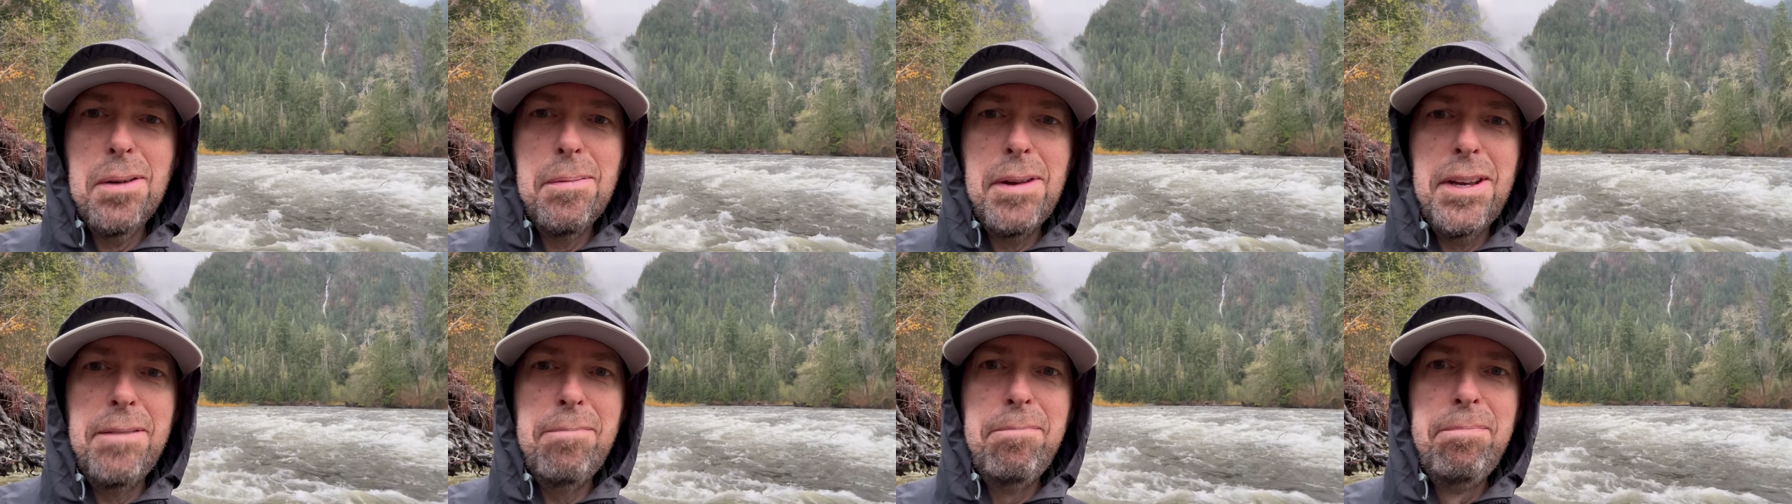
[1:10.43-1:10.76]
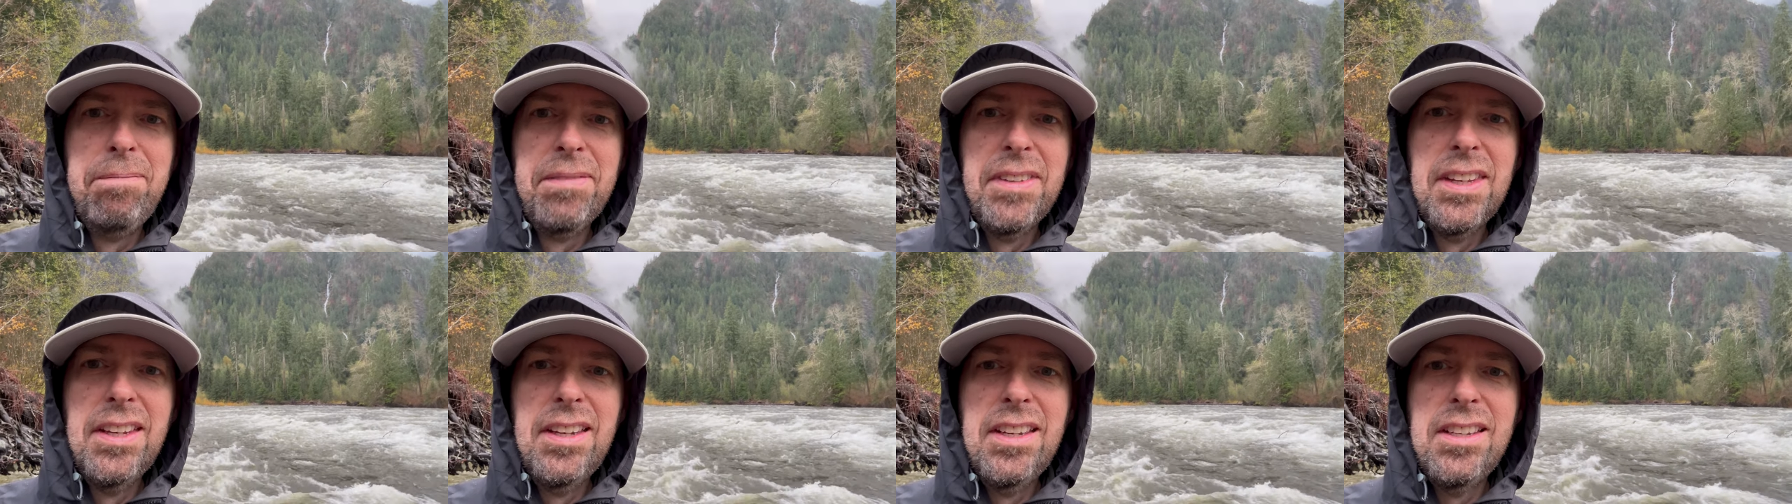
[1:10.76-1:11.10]
And
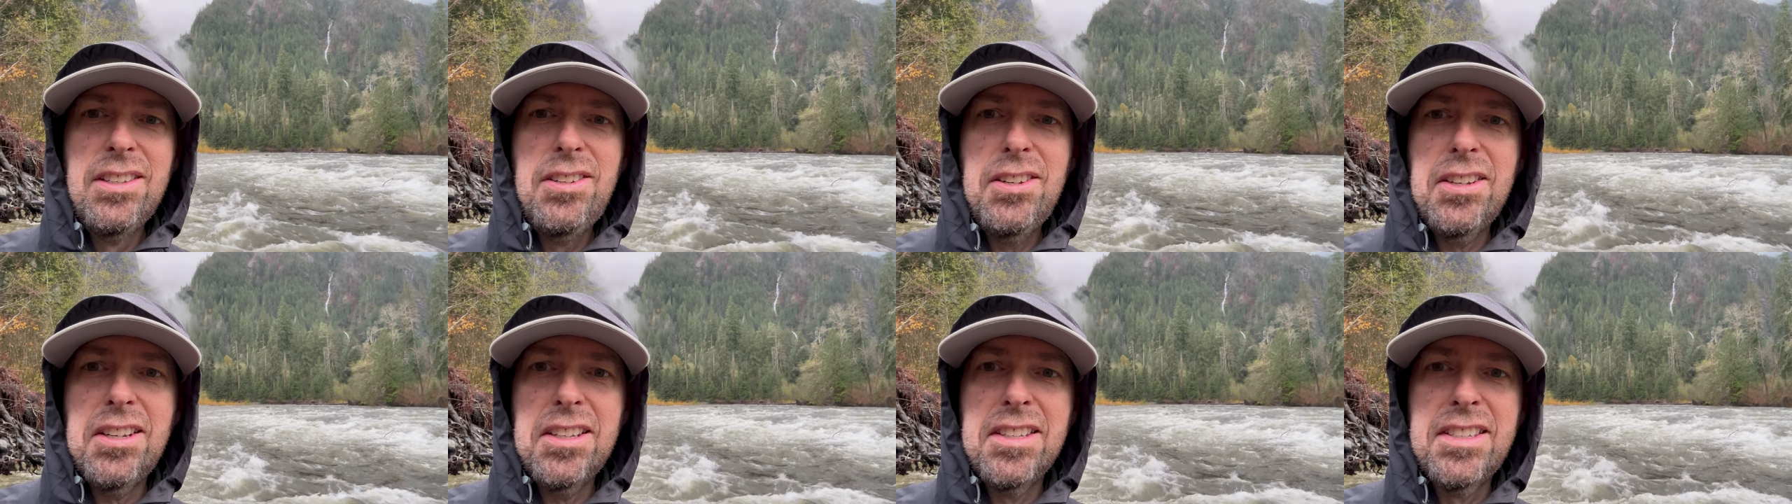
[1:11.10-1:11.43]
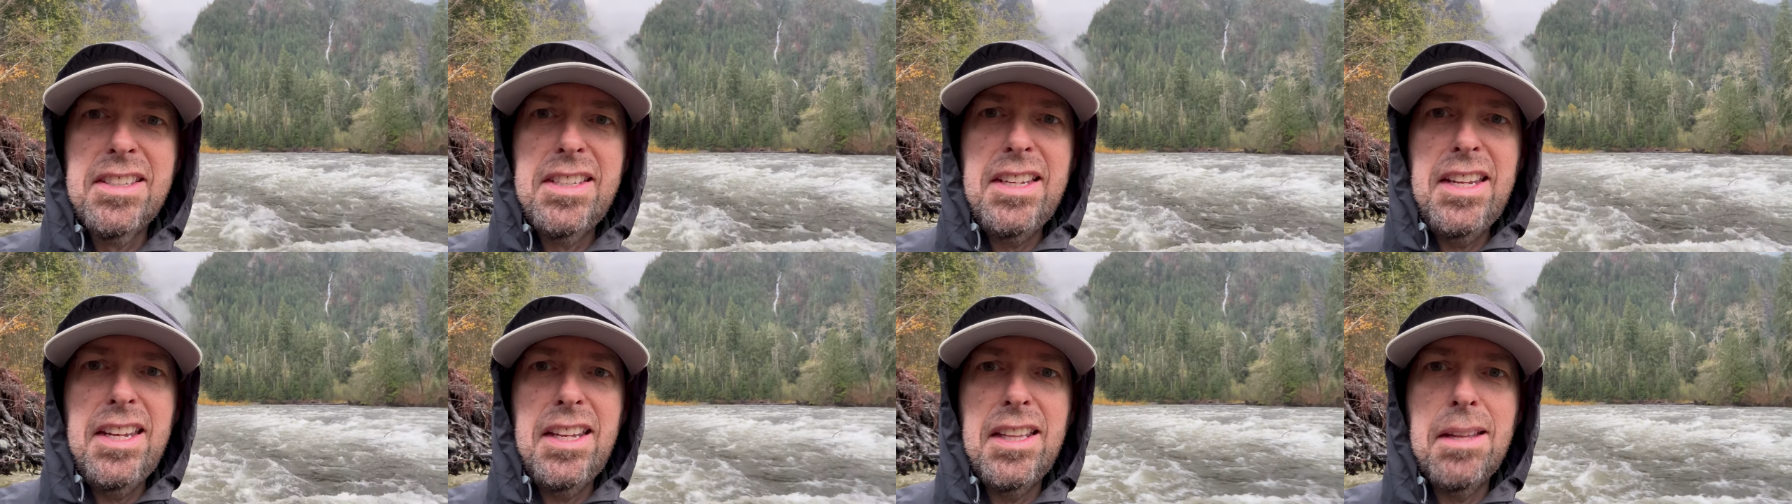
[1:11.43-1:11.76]
you can
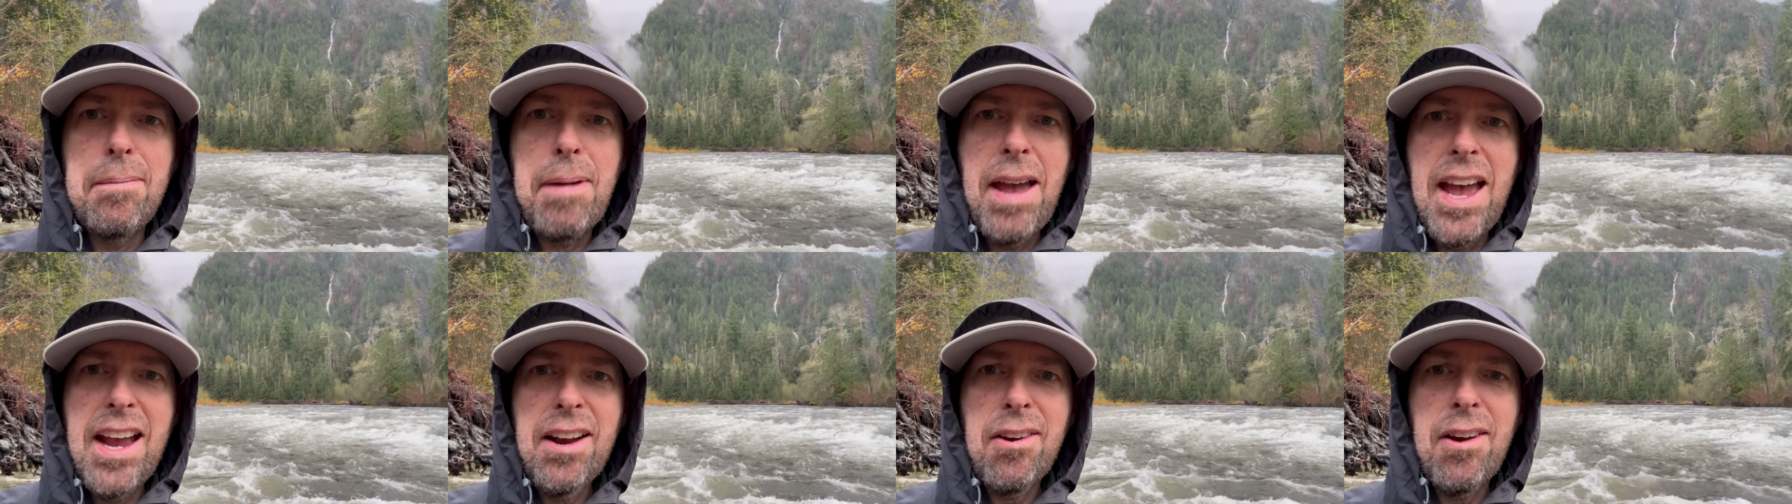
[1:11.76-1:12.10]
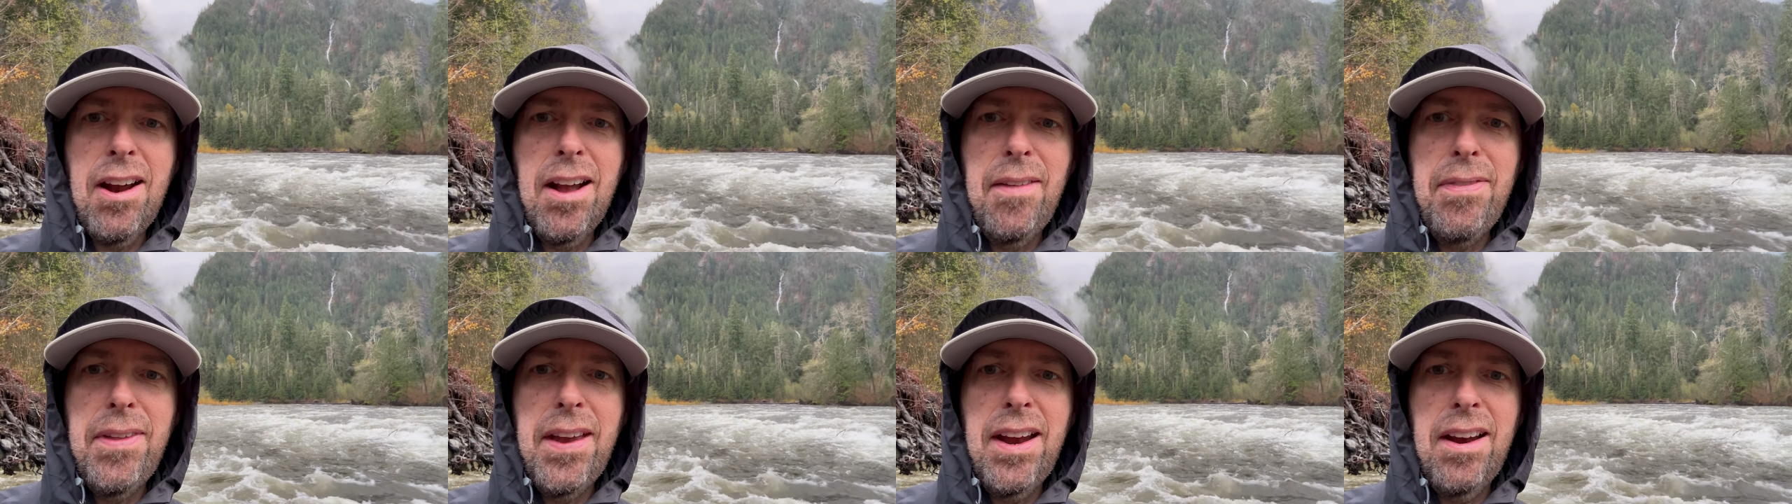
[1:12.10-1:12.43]
see in the
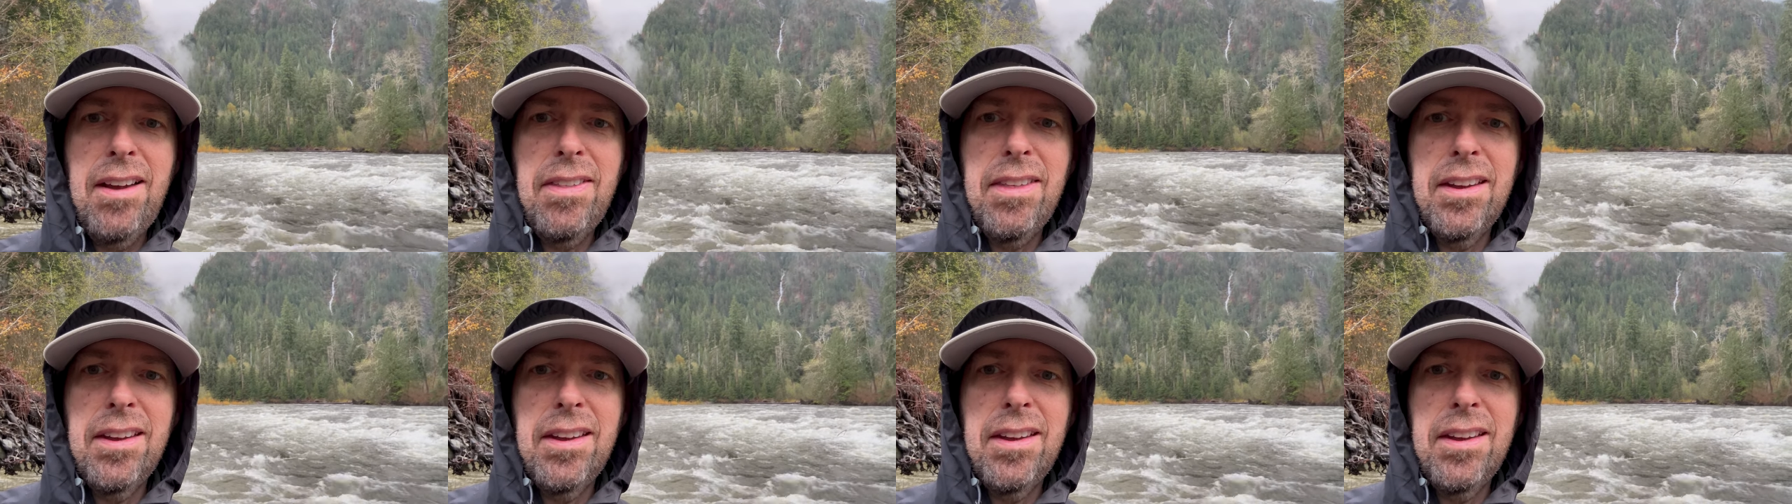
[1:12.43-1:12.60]
background there,